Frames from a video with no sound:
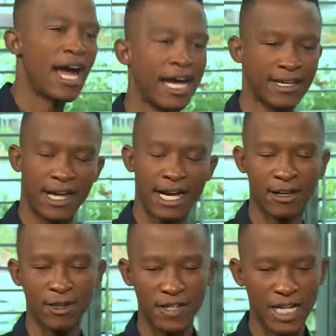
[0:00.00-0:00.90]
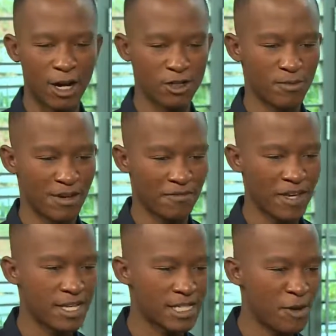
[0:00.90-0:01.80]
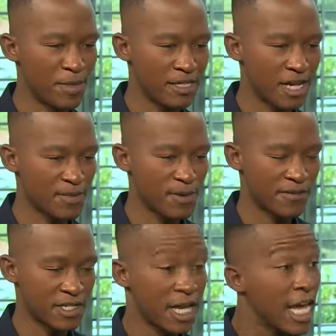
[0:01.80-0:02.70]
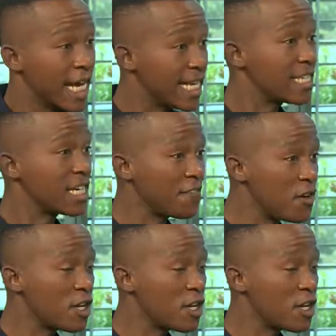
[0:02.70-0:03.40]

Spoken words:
I can't even count on my fingers how many times people have said, "Can I take a